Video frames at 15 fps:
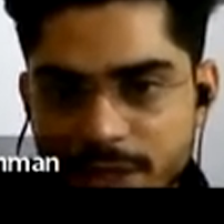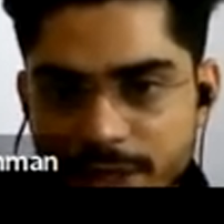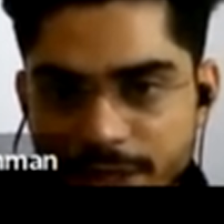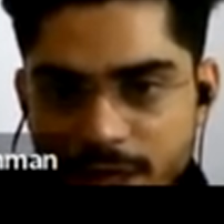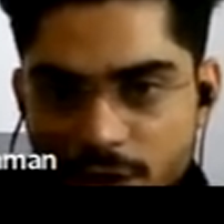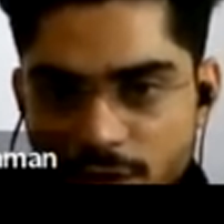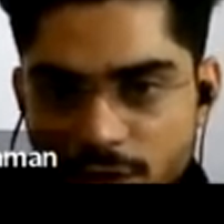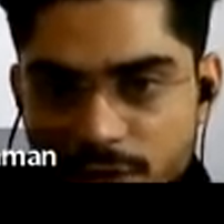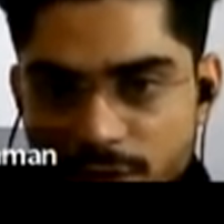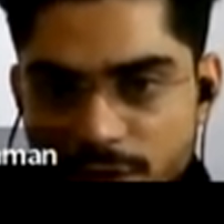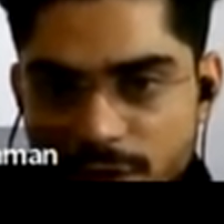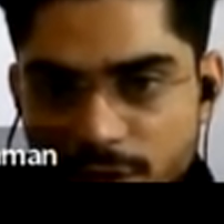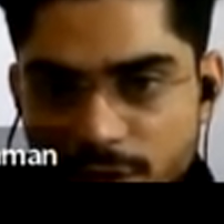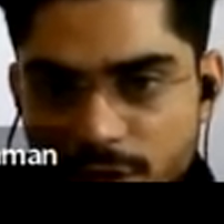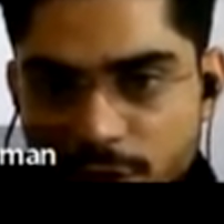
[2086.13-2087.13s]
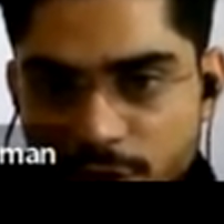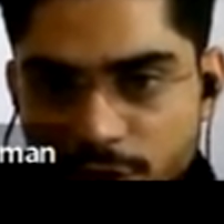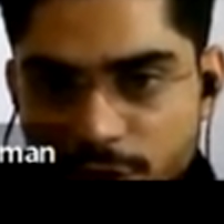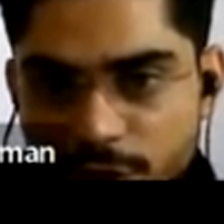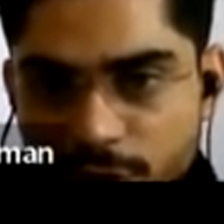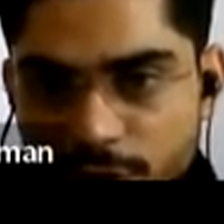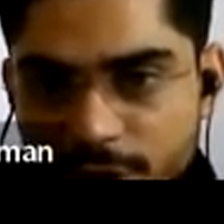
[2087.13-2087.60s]
Now
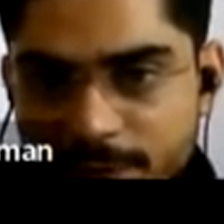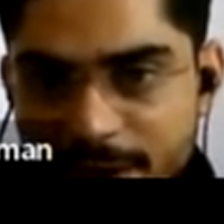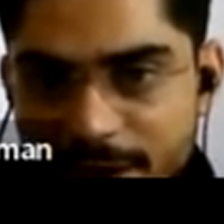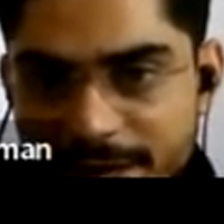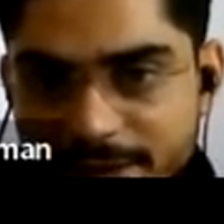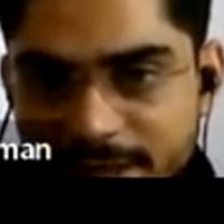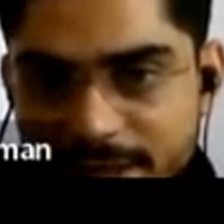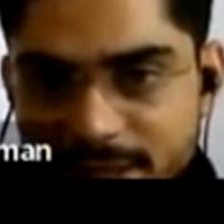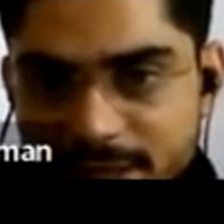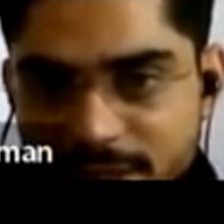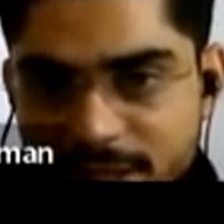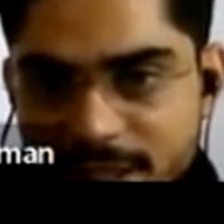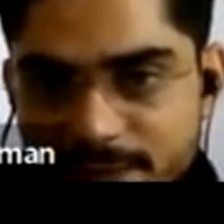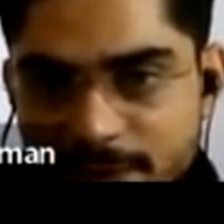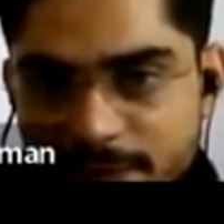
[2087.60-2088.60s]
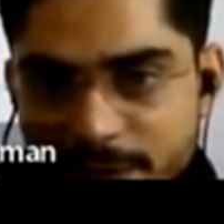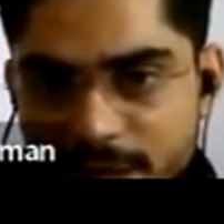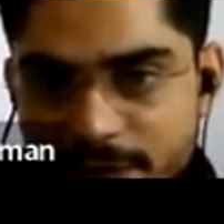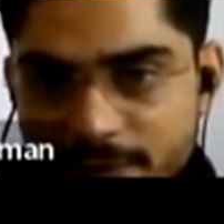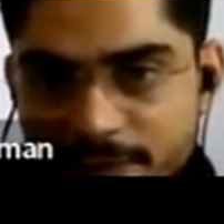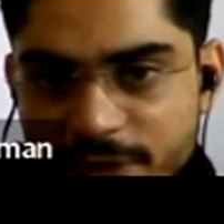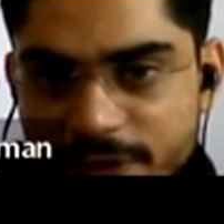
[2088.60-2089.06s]
divide this will
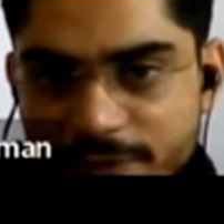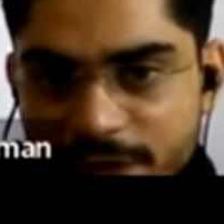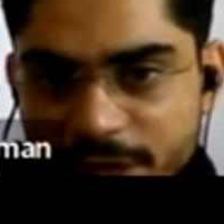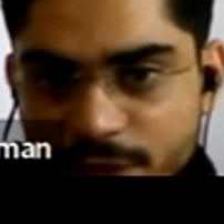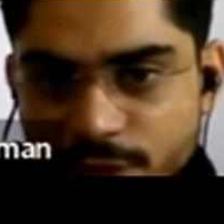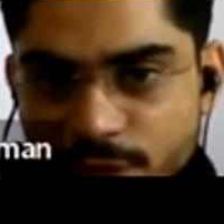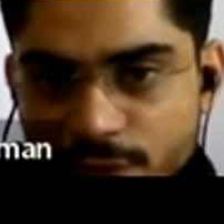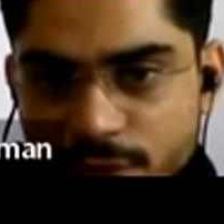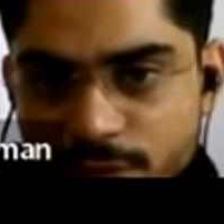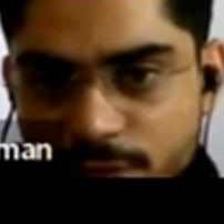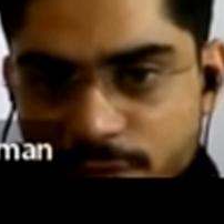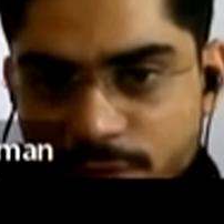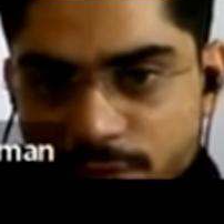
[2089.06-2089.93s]
become 1 by 2.